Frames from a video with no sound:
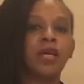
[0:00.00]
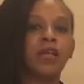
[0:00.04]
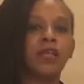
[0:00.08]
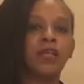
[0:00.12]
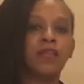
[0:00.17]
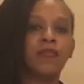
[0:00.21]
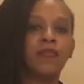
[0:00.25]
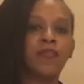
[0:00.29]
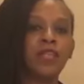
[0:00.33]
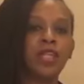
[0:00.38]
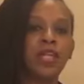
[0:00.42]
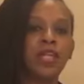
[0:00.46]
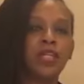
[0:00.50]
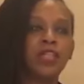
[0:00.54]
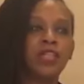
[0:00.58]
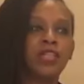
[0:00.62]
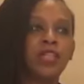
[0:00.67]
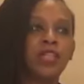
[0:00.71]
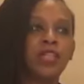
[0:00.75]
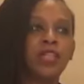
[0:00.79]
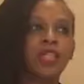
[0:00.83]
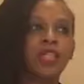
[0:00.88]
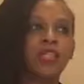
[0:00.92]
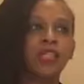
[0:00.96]
the
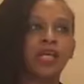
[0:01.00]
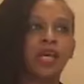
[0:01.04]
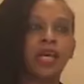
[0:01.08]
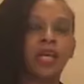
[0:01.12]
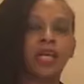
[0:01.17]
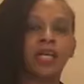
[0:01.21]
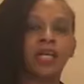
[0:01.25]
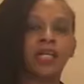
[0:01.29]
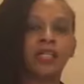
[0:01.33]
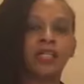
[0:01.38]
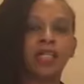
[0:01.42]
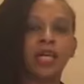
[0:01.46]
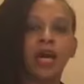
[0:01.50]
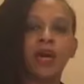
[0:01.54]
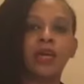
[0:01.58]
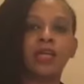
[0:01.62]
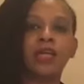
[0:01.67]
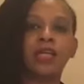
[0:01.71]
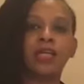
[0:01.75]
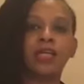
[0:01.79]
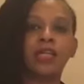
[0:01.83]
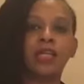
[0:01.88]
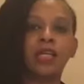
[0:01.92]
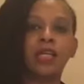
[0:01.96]
Venetian is like an
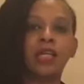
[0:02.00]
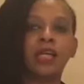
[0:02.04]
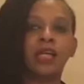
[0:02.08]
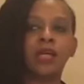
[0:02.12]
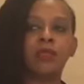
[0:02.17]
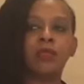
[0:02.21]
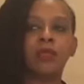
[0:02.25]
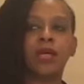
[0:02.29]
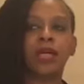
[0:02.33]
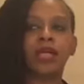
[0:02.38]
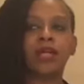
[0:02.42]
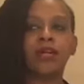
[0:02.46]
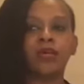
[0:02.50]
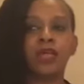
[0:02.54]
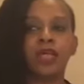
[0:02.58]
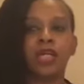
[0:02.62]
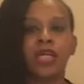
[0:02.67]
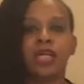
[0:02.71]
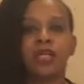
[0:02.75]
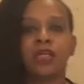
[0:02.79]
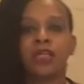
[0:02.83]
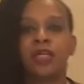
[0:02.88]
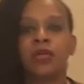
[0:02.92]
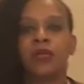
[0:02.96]
Italian theme, like you're in
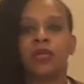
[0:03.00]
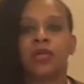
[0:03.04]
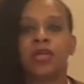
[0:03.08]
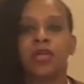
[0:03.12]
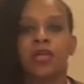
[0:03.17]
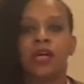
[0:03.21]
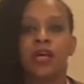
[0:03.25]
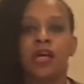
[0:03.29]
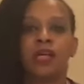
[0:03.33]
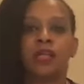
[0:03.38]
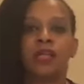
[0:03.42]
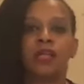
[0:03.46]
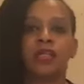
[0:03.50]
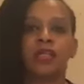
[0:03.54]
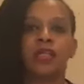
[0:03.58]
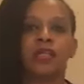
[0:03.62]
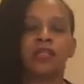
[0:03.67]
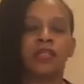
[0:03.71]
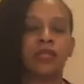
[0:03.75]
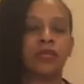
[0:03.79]
Italy with the gondolas.